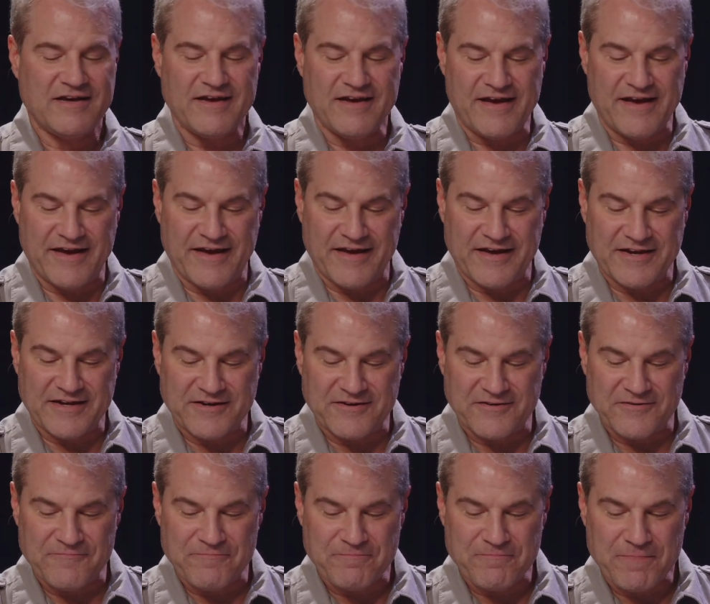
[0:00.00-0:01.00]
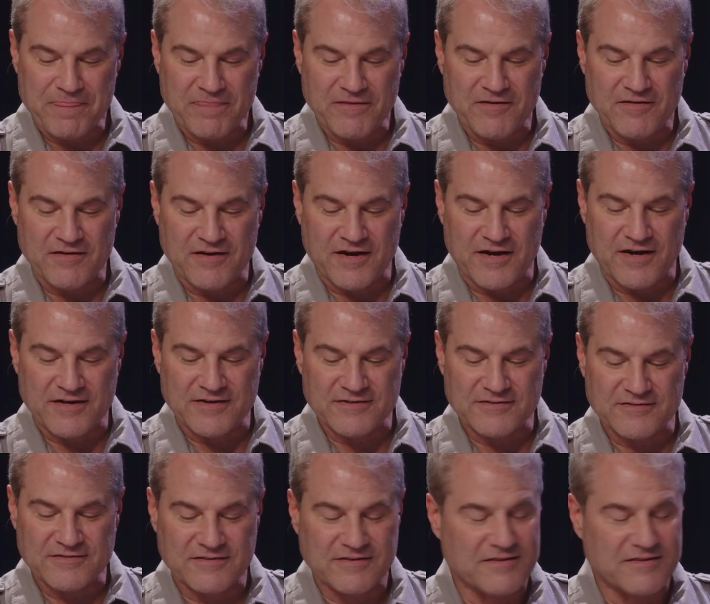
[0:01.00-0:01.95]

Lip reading: And the